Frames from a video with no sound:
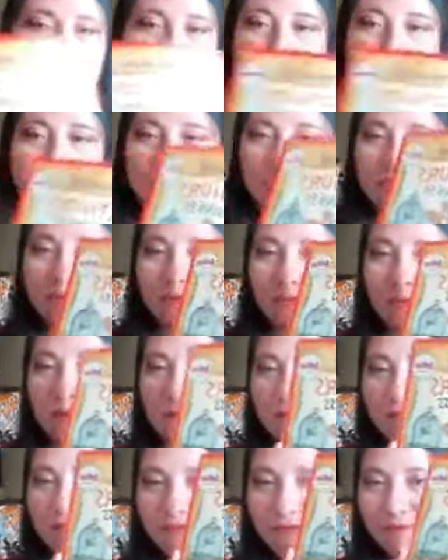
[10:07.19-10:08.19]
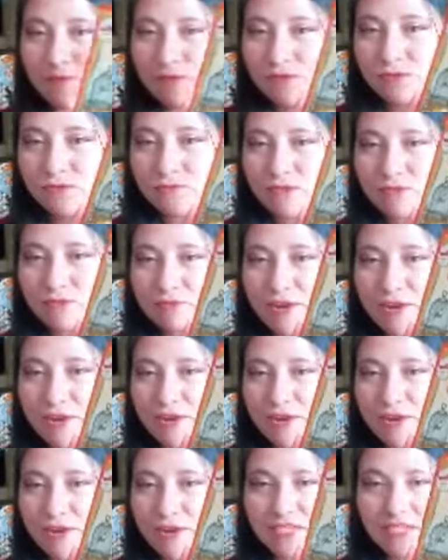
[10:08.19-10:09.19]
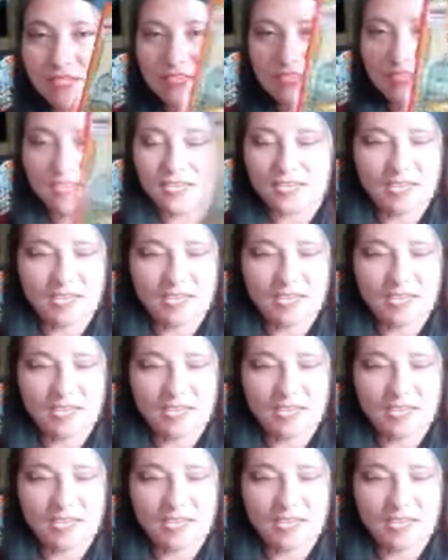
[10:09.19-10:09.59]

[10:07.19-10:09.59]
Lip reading: This is one of the books we read.